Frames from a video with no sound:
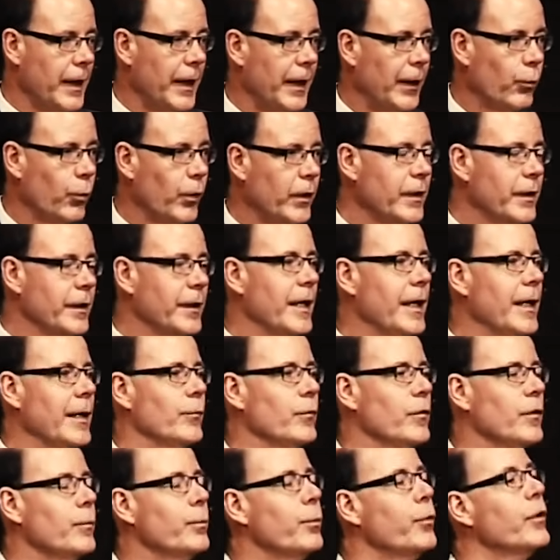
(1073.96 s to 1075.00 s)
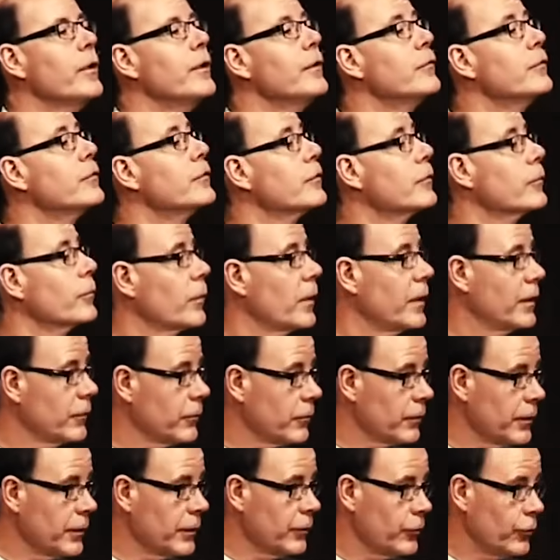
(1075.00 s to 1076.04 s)
And when he came to the point of
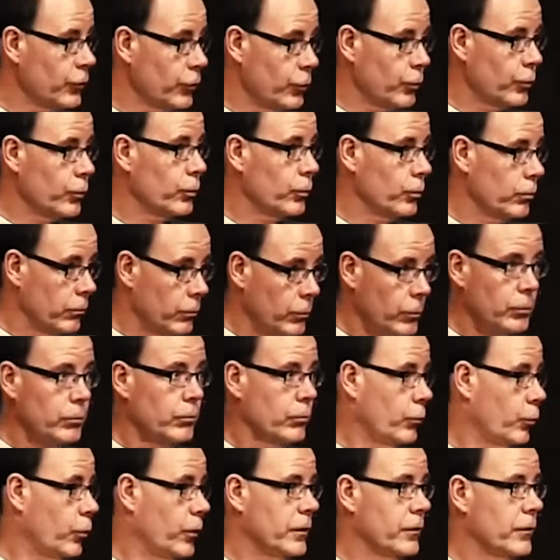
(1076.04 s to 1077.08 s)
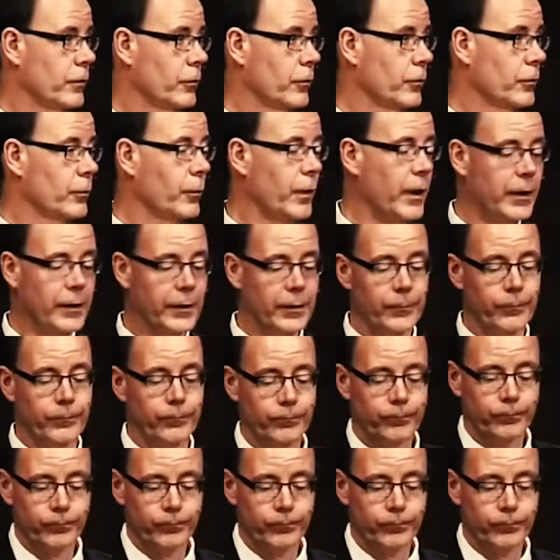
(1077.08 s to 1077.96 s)
surrendering to what the Lord wanted,